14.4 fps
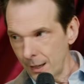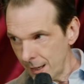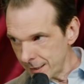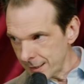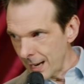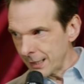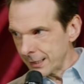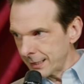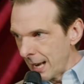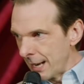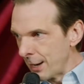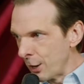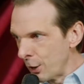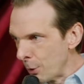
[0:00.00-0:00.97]
It's like
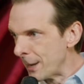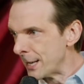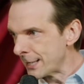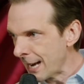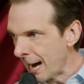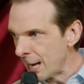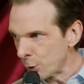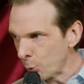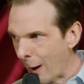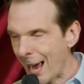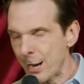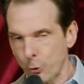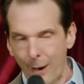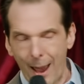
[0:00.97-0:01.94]
setting a human-sized
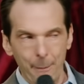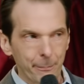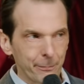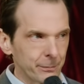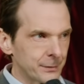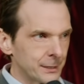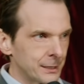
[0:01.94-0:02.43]
rat trap.